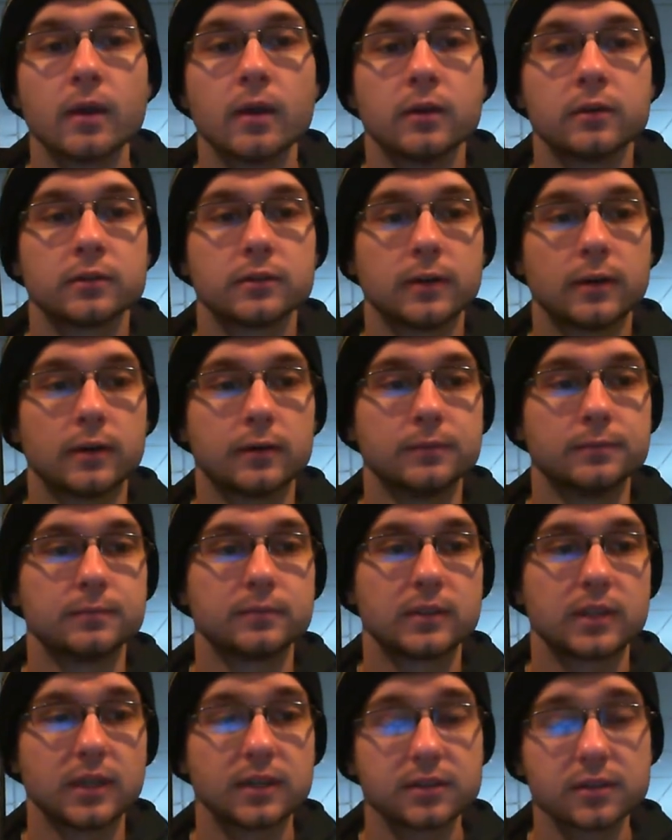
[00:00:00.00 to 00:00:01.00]
So
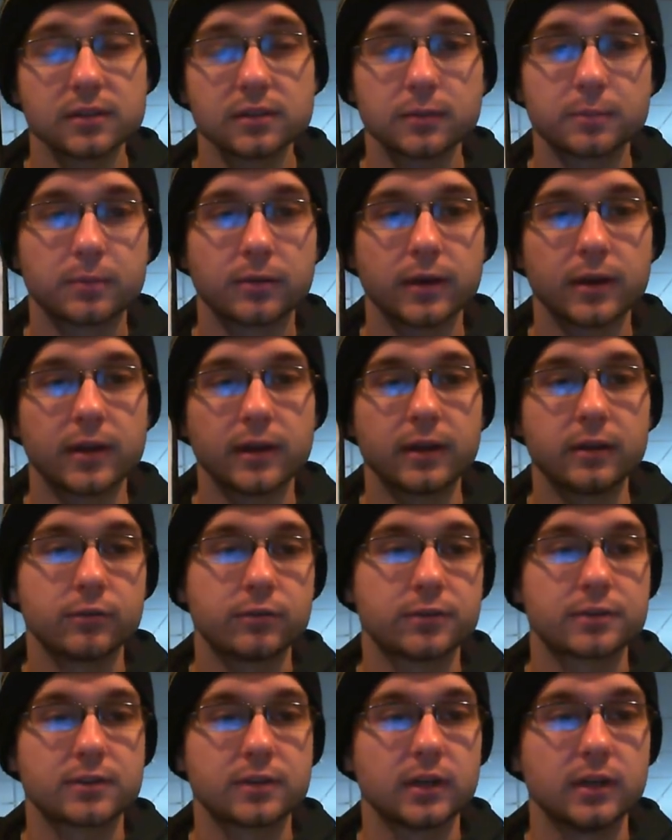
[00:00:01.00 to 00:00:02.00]
this is a pretty
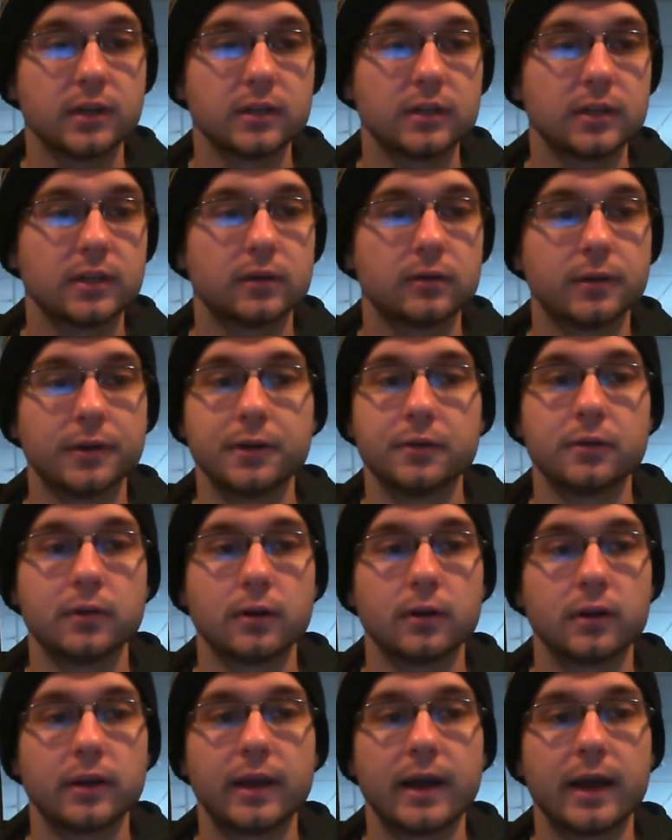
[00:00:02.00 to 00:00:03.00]
interesting deal when you
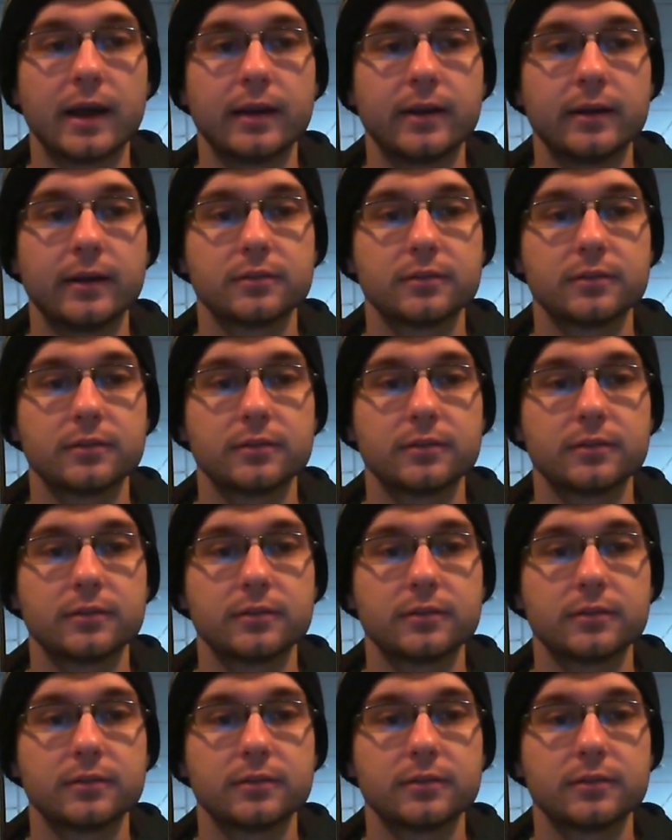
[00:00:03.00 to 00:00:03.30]
look at it.